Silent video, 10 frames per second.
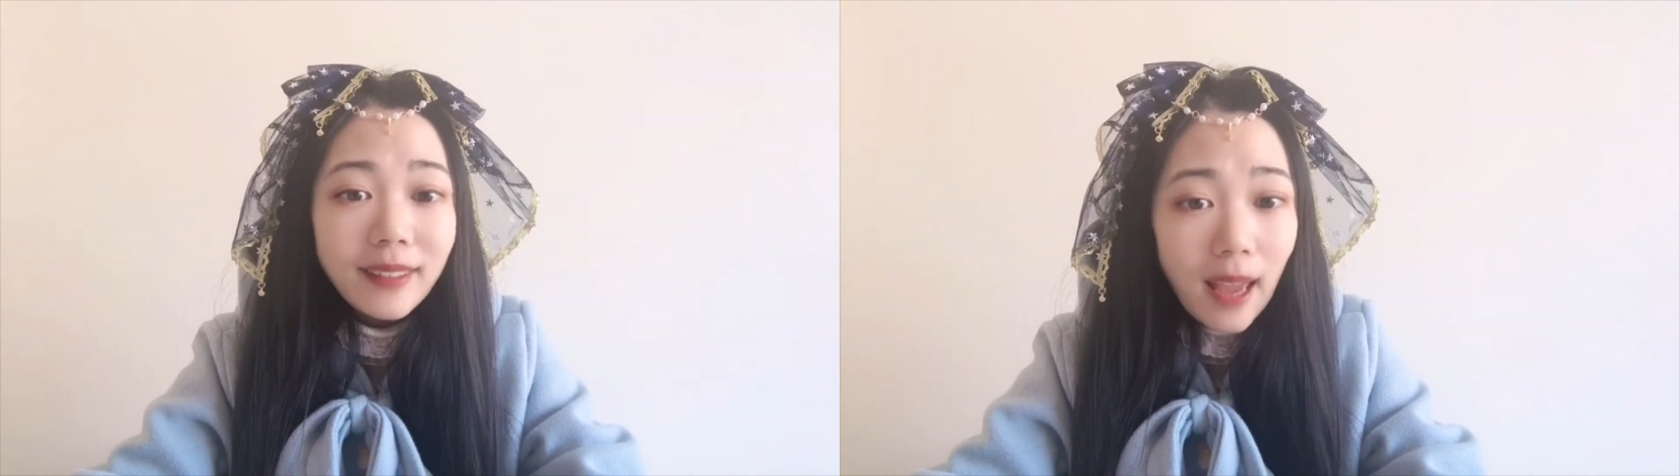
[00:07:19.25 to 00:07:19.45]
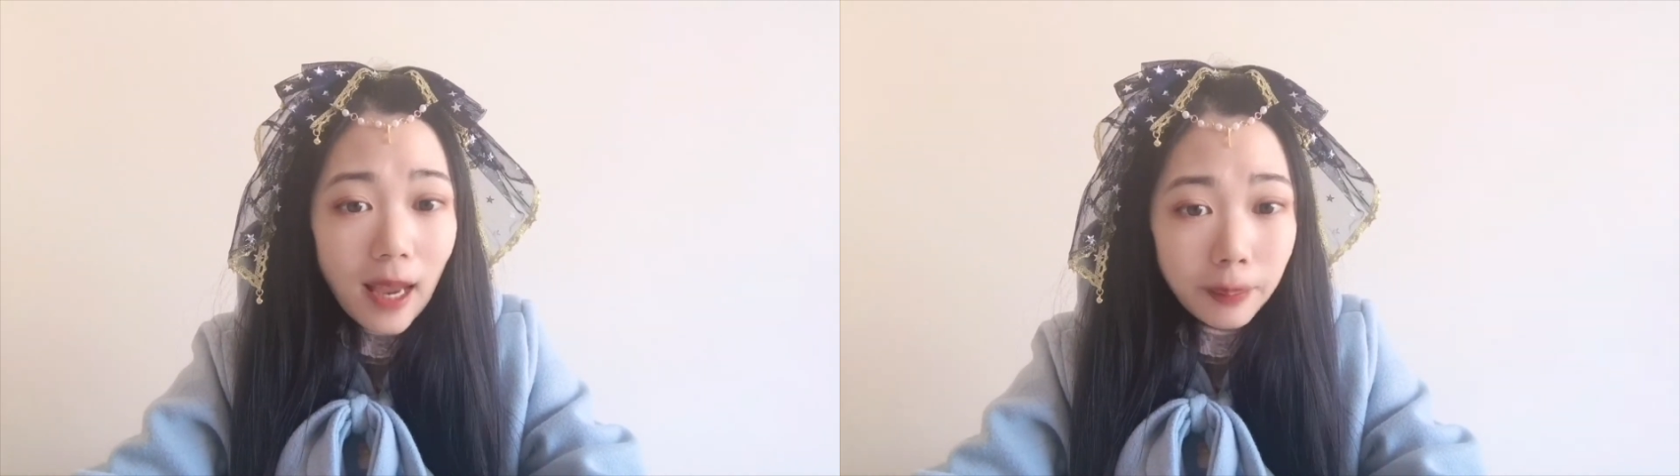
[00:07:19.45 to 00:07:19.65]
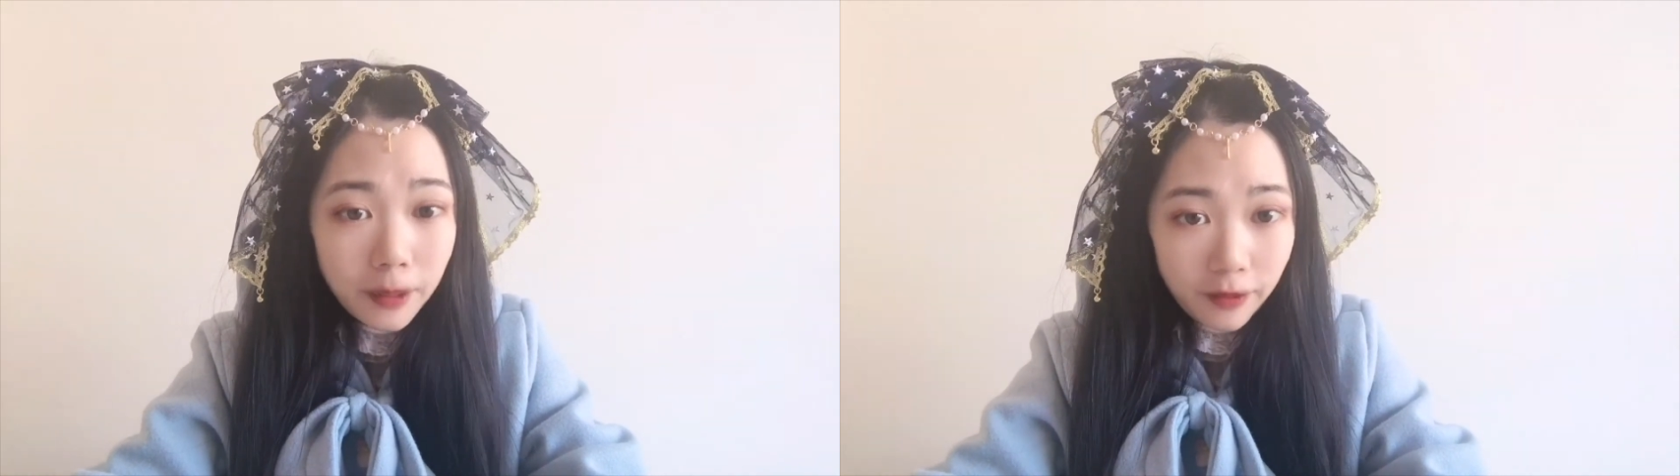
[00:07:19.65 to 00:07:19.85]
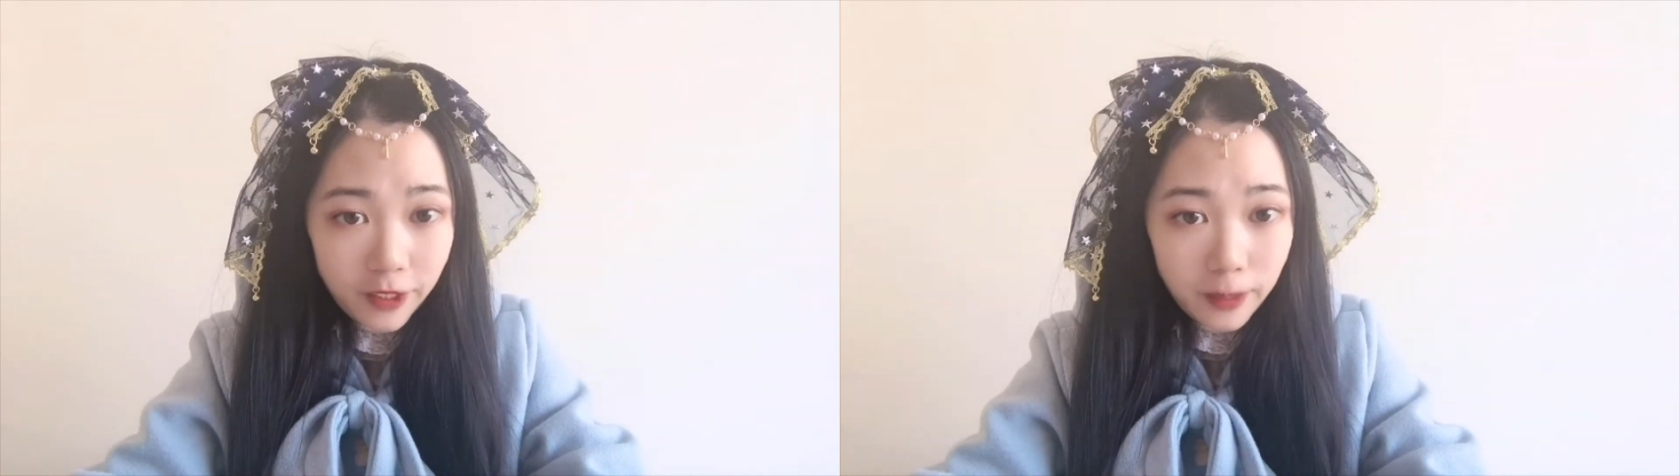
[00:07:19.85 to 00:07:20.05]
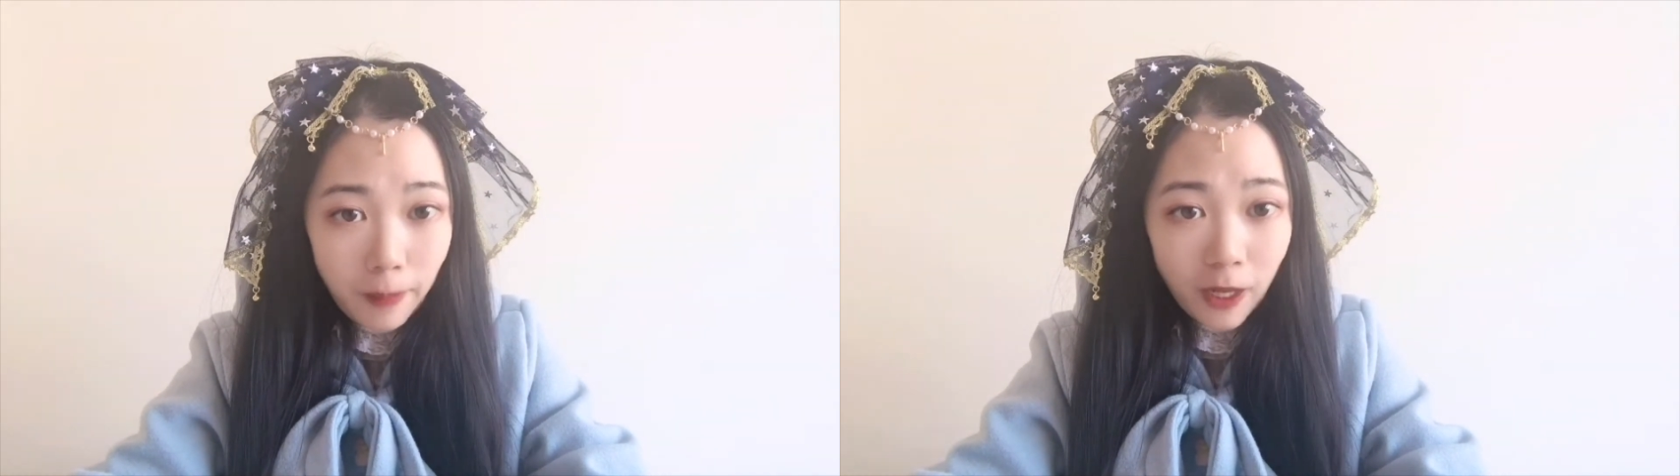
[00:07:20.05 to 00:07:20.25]
types of
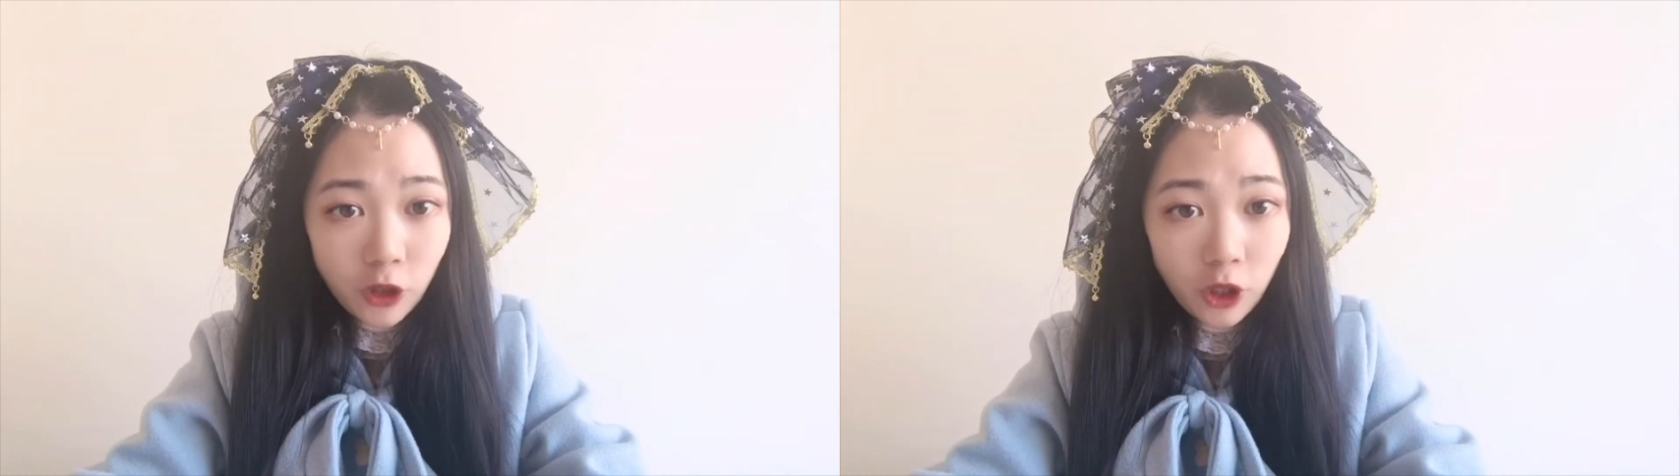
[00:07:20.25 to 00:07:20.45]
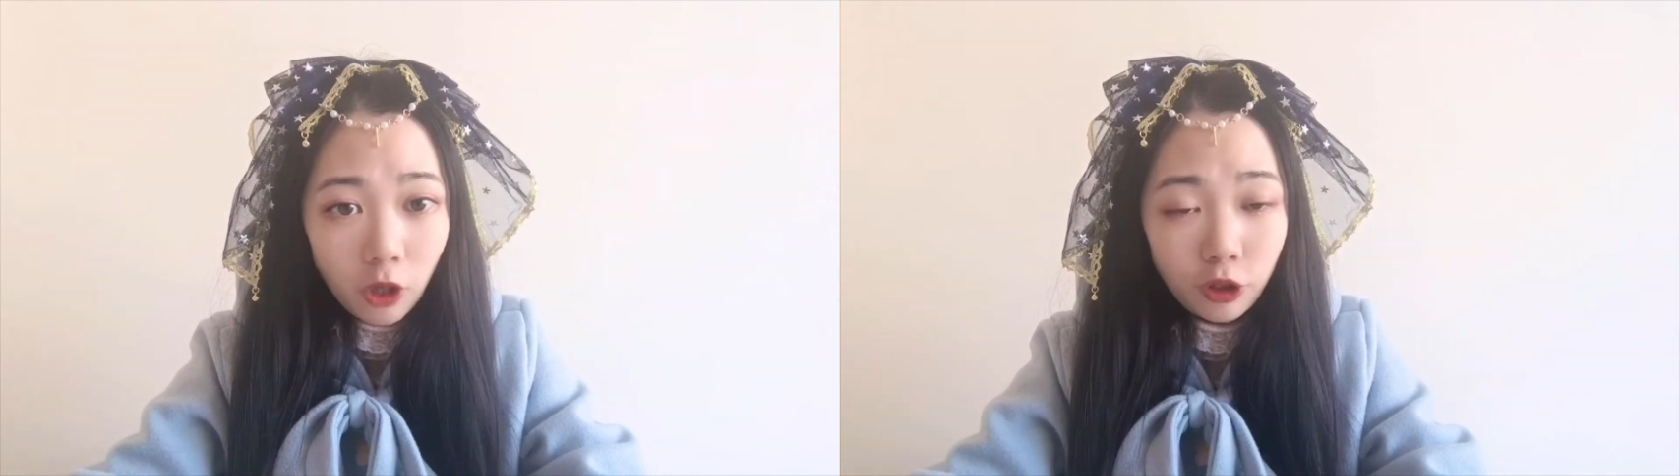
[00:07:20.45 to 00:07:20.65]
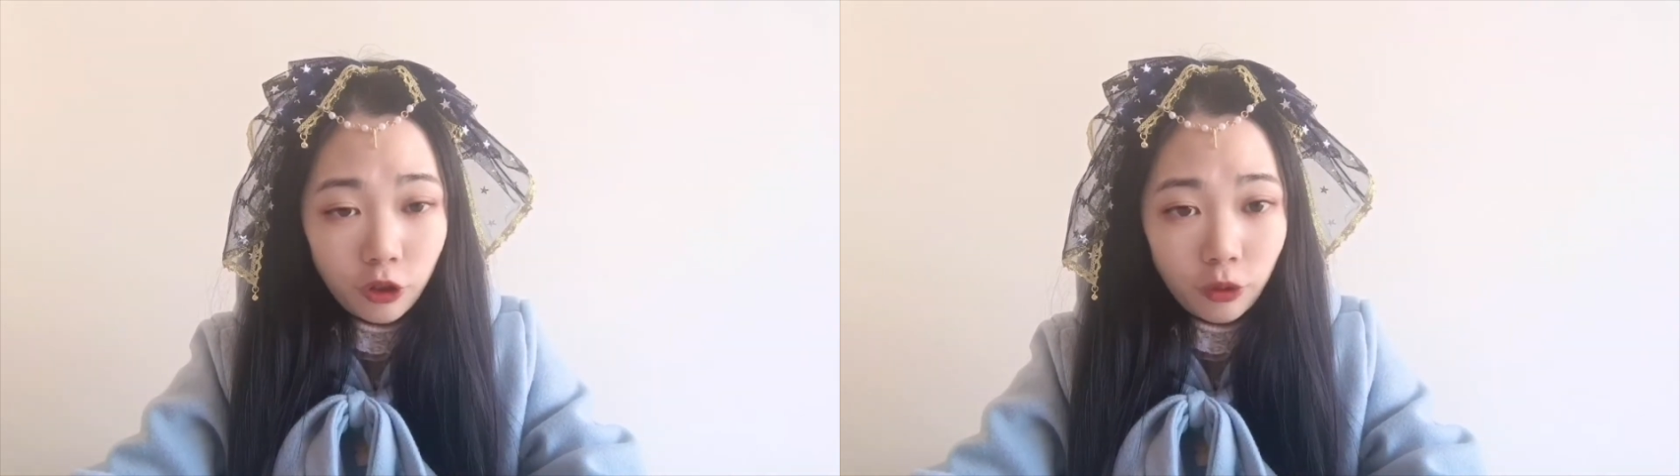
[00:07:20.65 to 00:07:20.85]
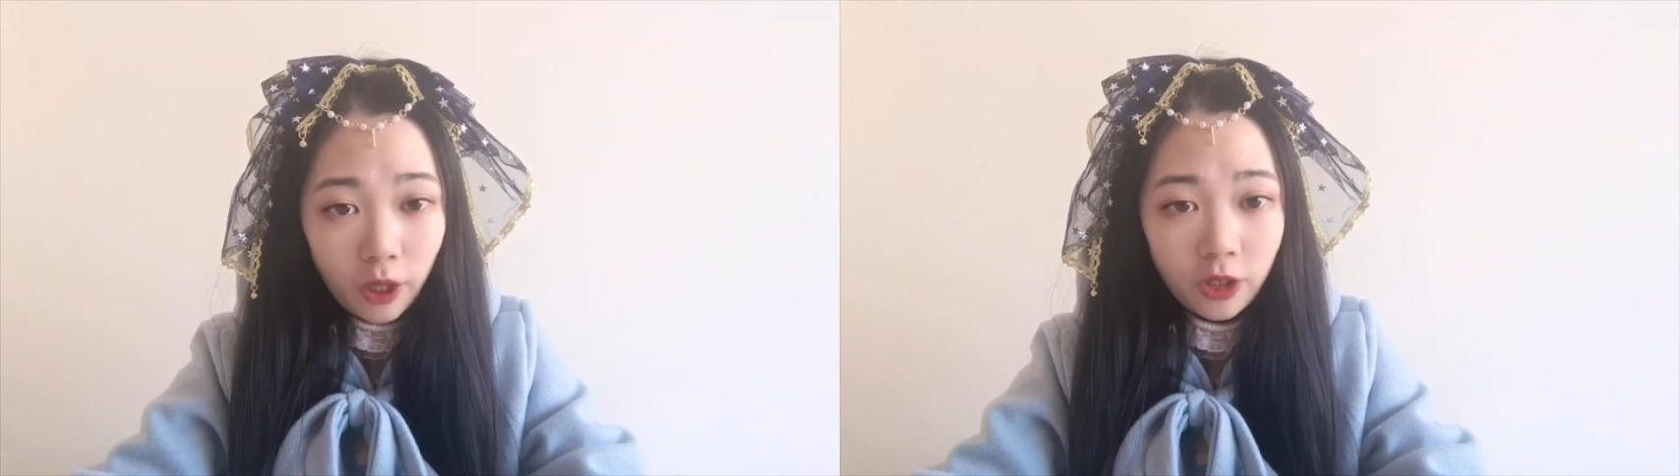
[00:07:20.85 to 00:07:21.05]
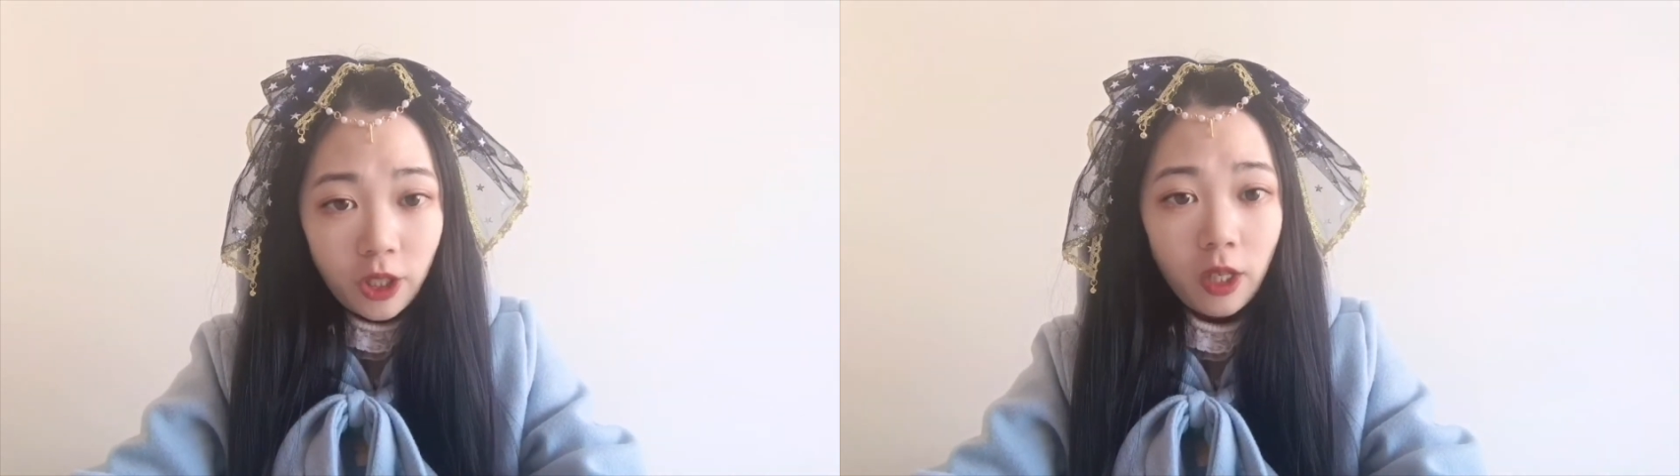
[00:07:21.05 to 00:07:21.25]
special
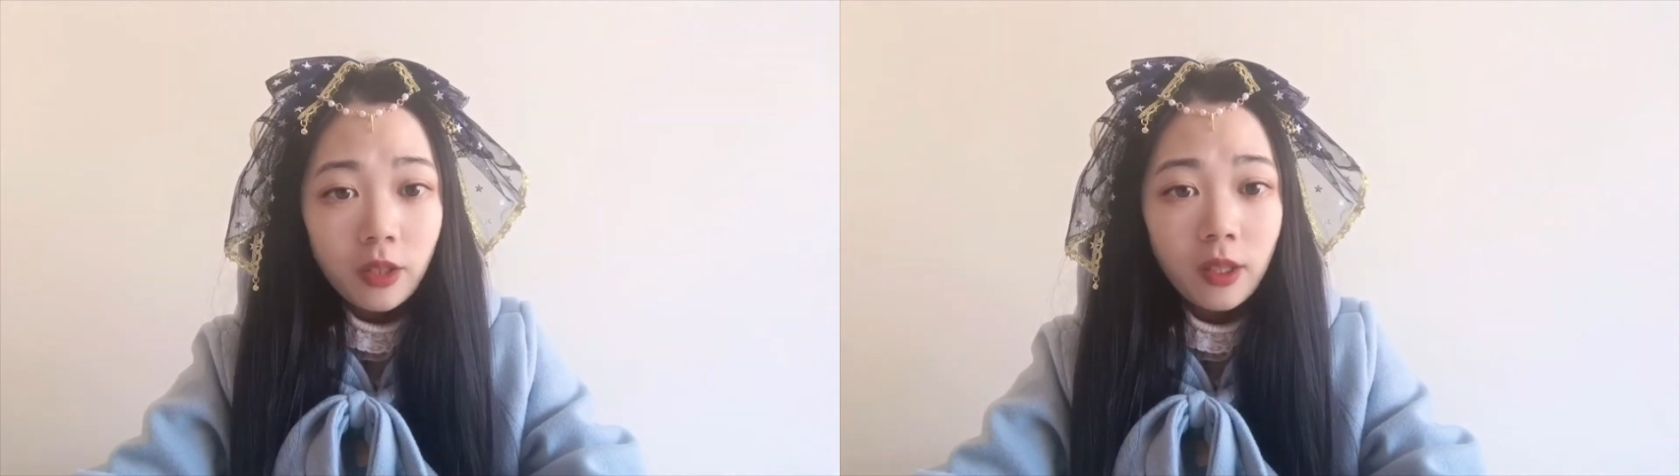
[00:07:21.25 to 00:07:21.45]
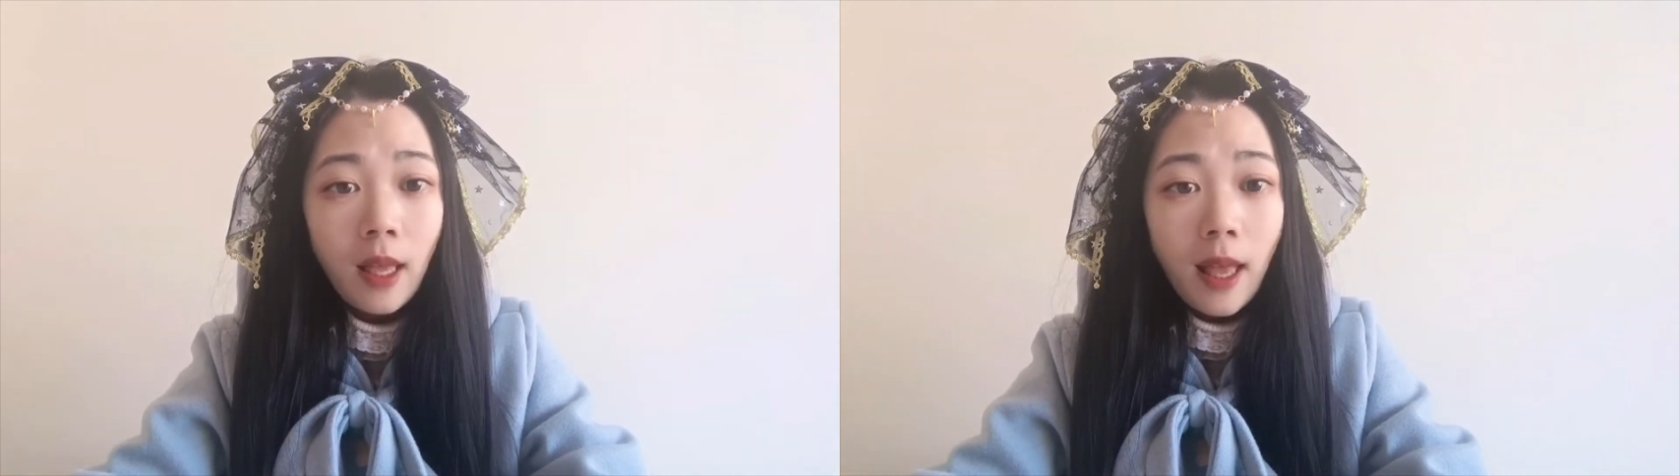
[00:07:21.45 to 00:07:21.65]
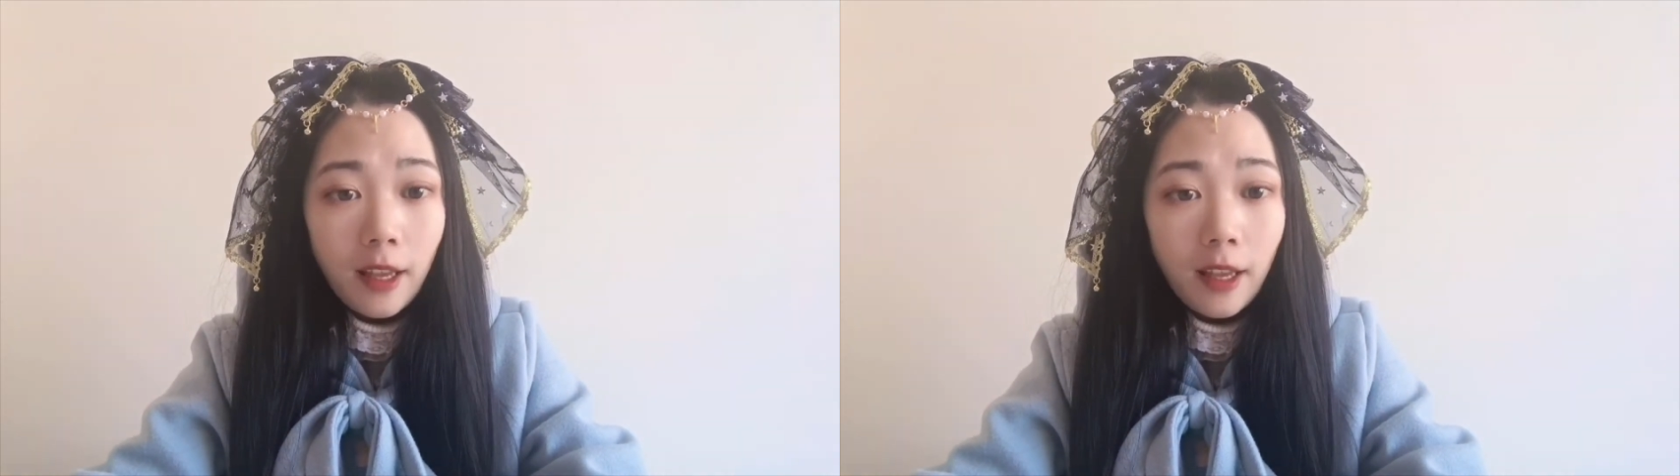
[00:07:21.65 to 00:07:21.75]
structures